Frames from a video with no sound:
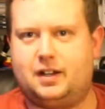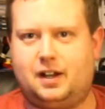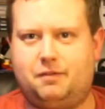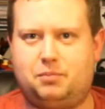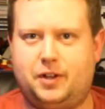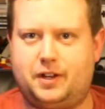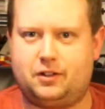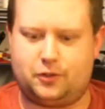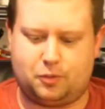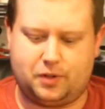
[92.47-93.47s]
I've played it
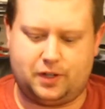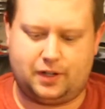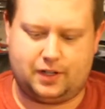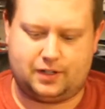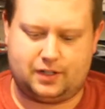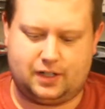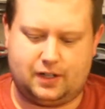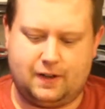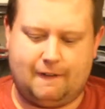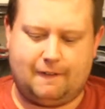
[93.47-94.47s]
a little bit, and
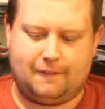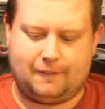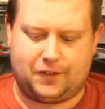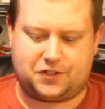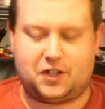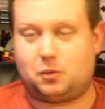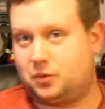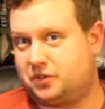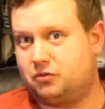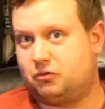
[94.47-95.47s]
the
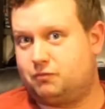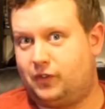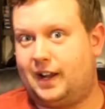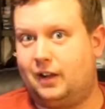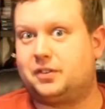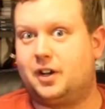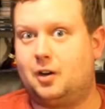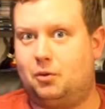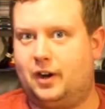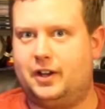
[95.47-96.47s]
sequel's flat out terrible.